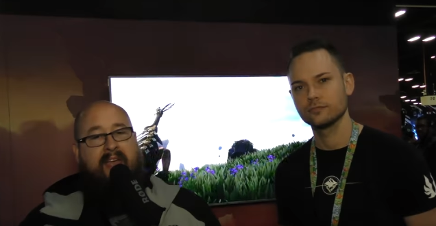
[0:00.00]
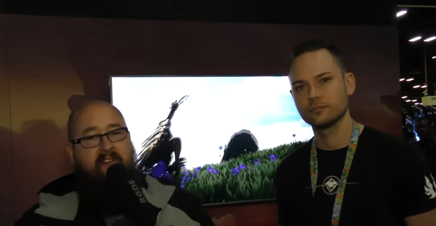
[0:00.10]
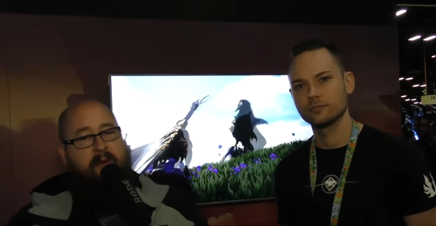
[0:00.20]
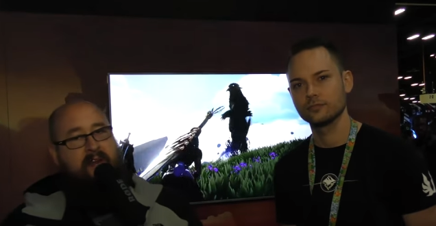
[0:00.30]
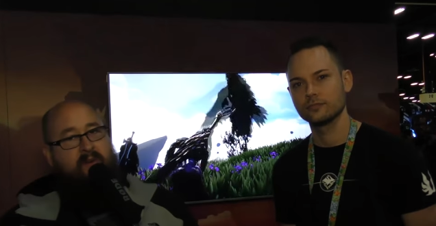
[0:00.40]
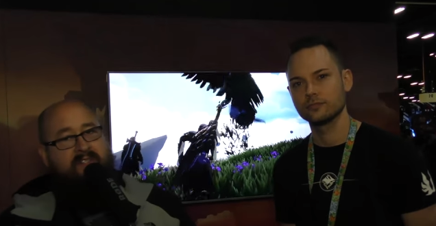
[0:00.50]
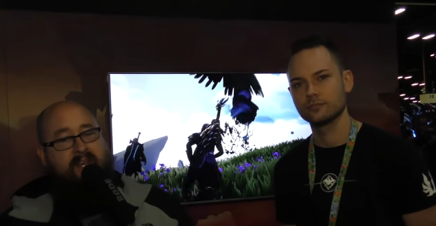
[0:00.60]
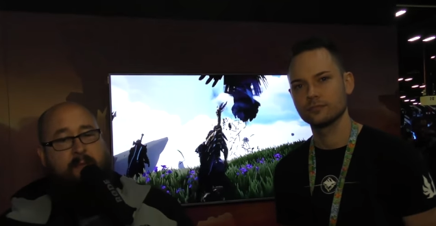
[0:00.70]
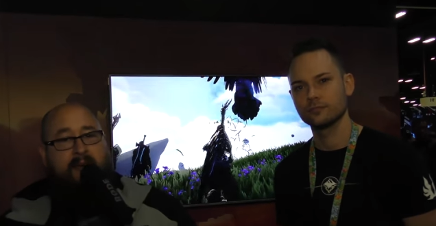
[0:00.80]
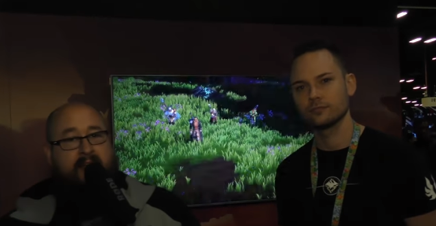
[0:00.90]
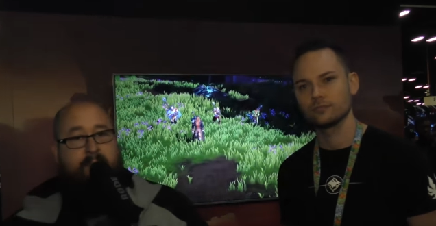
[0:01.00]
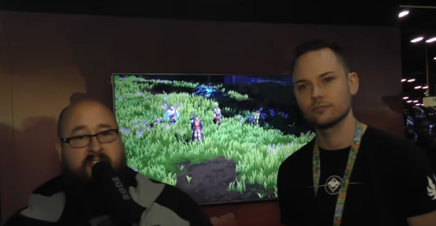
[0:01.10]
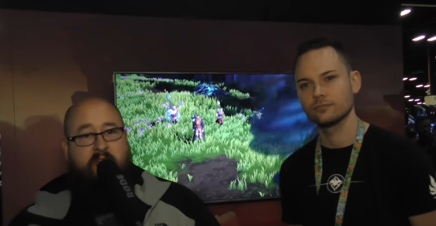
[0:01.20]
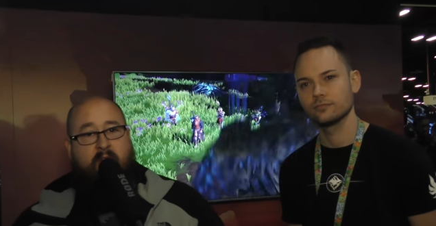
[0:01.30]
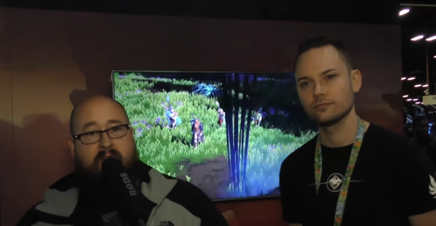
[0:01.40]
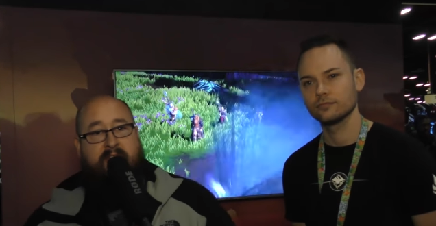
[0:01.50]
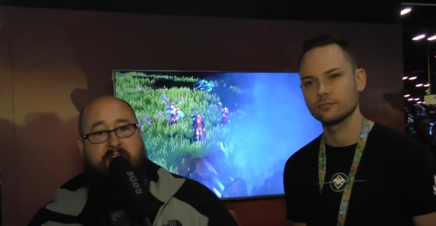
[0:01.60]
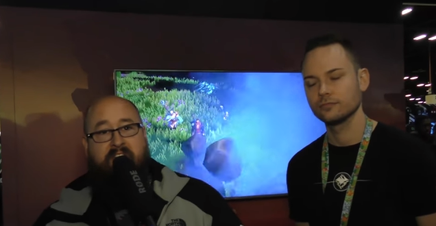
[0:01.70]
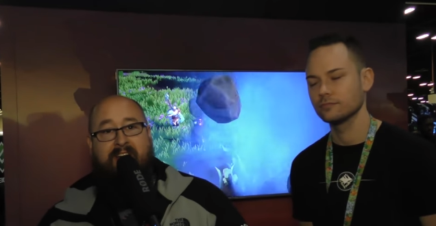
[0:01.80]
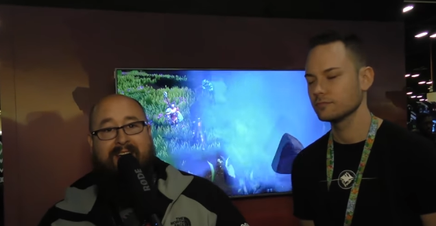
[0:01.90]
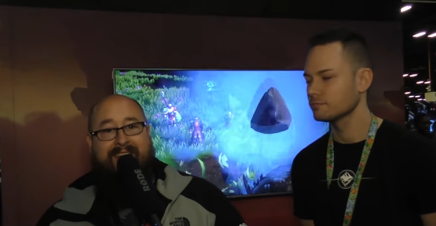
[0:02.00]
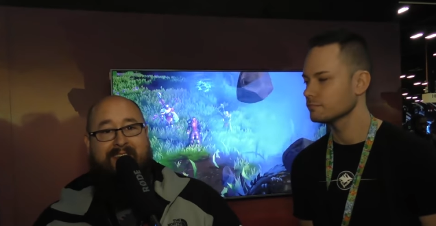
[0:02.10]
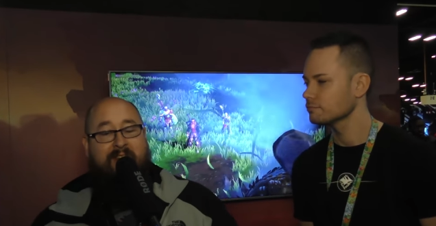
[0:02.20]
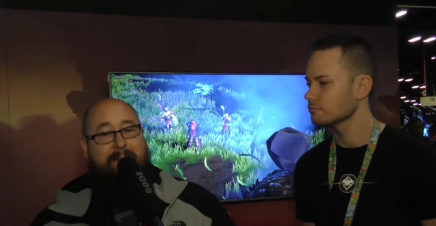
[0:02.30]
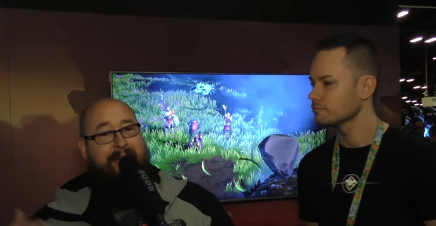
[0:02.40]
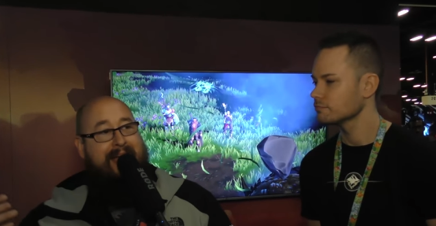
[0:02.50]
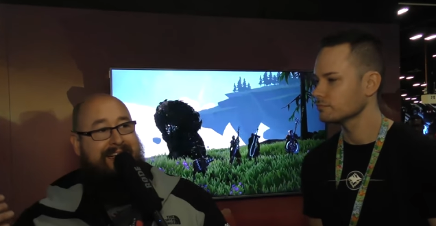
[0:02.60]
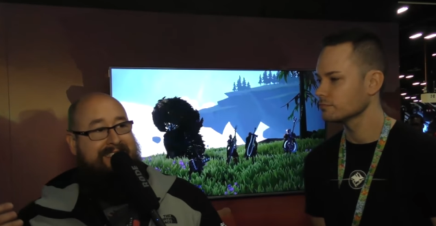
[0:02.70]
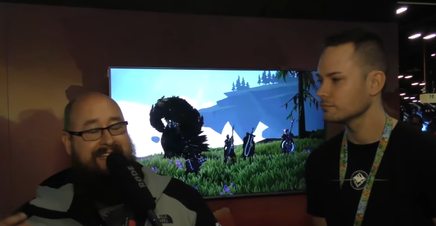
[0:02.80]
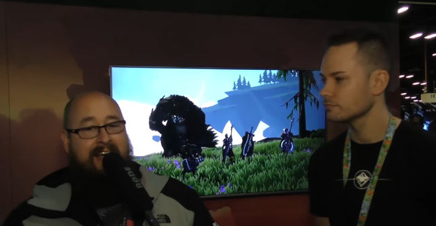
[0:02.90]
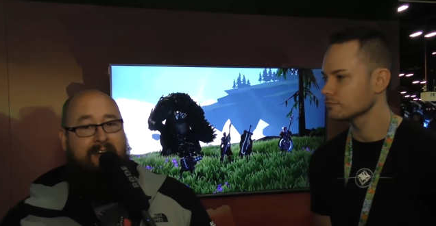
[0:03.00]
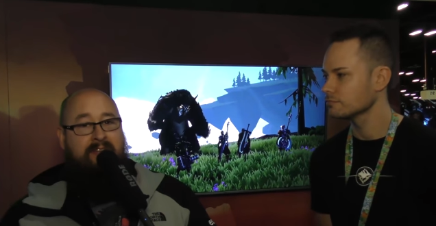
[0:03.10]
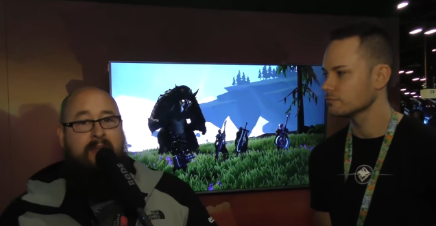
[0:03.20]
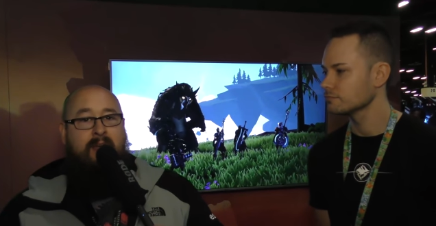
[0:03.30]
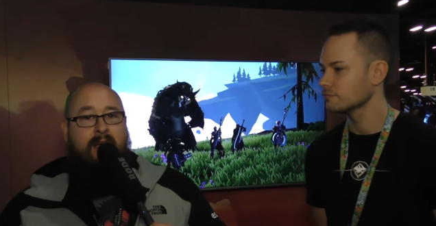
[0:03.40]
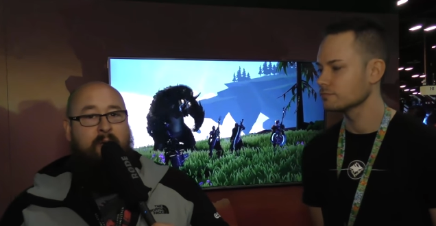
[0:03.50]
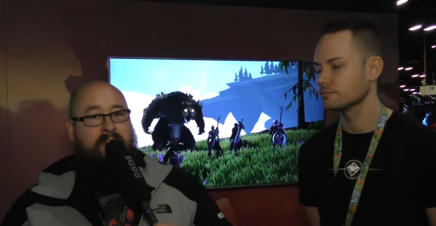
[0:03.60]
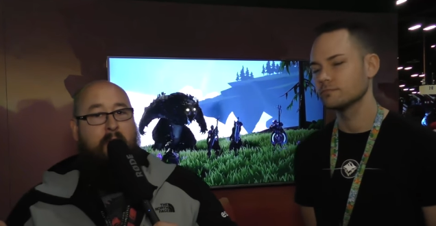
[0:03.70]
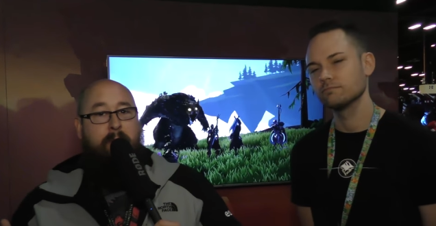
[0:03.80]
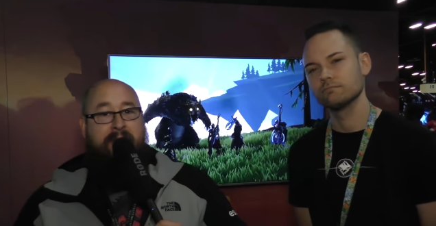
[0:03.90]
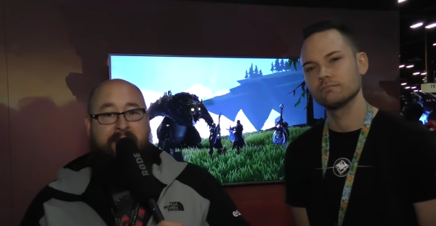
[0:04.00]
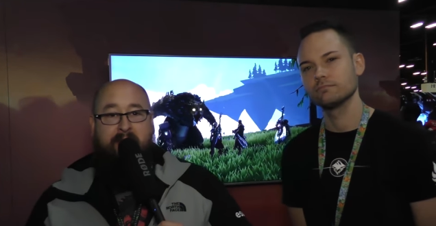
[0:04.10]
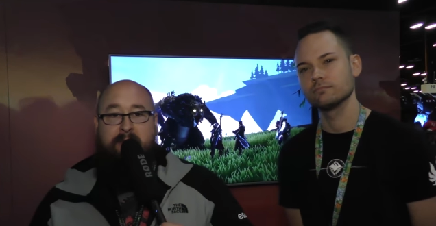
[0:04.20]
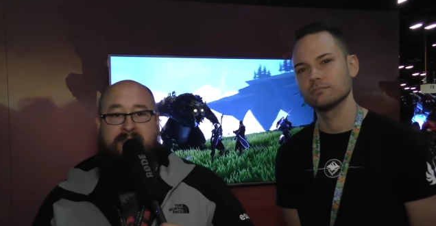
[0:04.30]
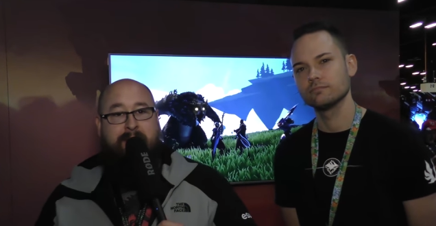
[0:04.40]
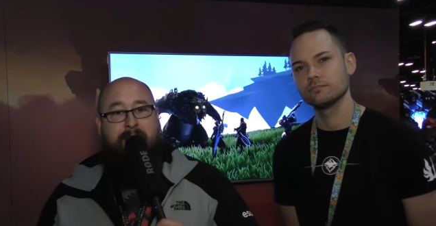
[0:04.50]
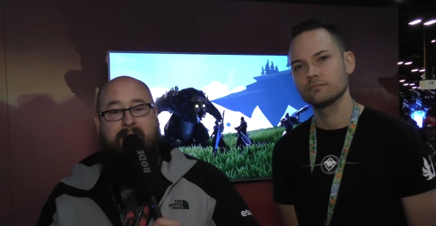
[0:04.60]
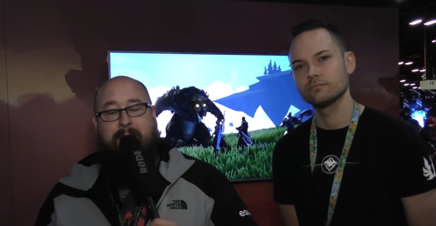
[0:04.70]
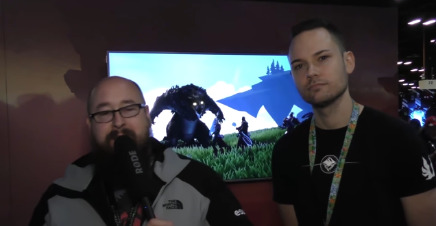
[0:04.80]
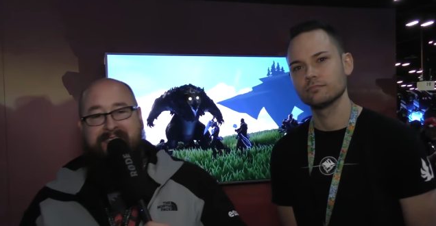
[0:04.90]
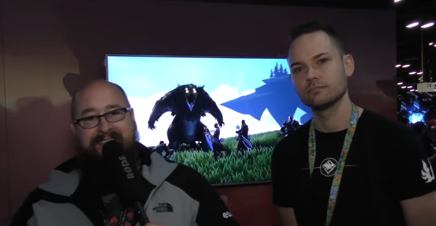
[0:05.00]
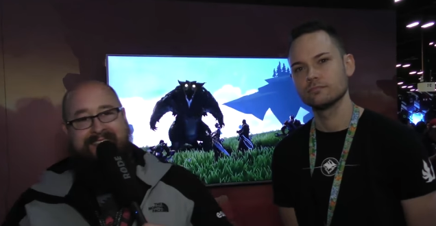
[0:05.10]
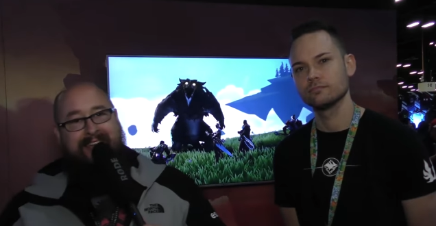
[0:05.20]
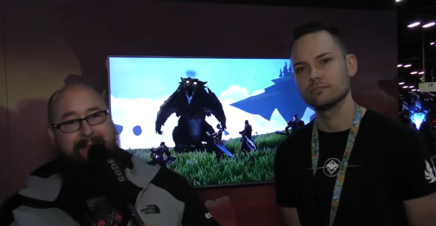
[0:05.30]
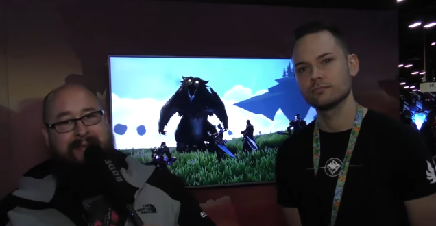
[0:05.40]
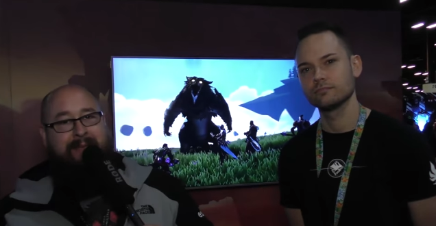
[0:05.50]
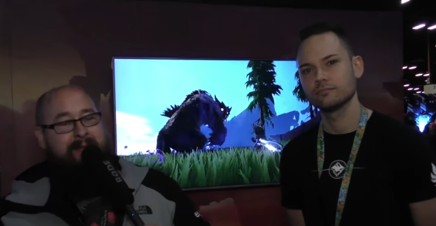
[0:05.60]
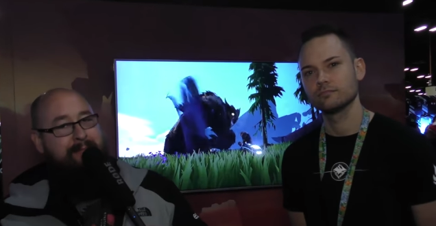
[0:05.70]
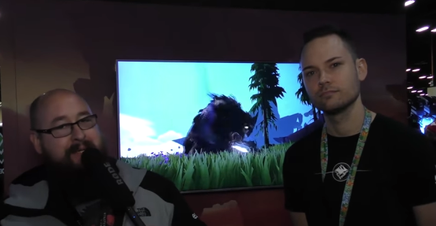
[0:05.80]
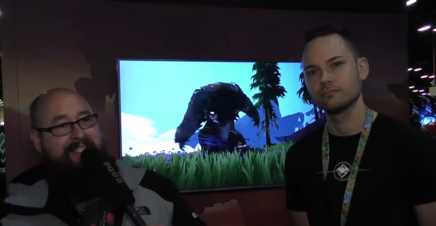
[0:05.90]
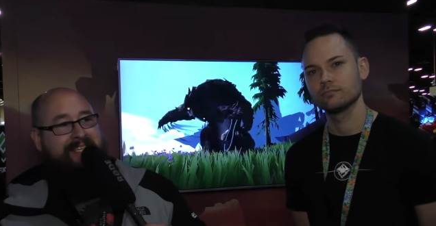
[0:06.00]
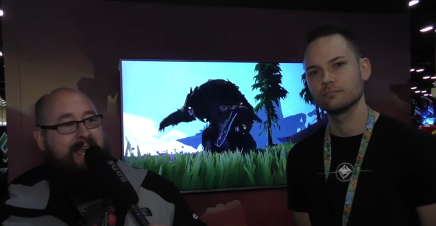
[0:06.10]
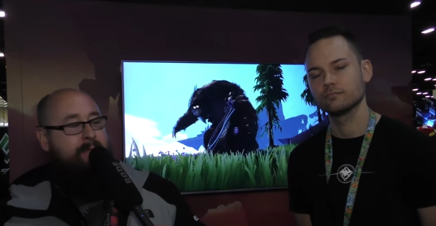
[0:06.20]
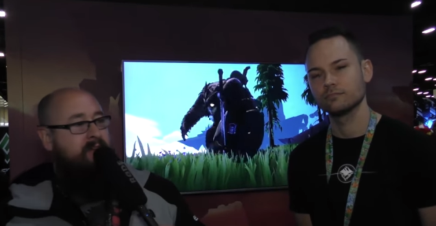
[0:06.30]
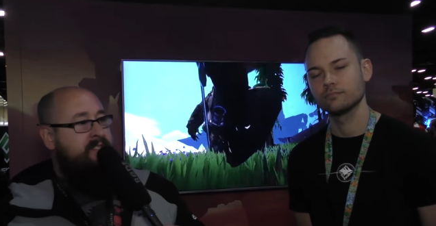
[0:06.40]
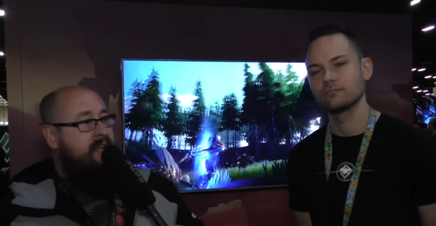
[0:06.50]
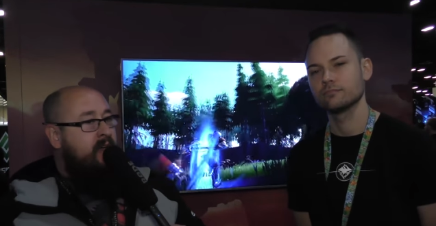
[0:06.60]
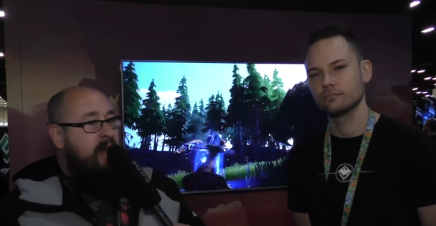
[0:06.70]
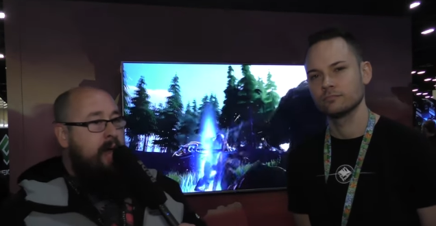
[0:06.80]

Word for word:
Speaker 1: everybody, what's up? My name is Joel Hendershot here at PAX South uh, with OP Noobs, uh, PC Gaming, by PC Gamers.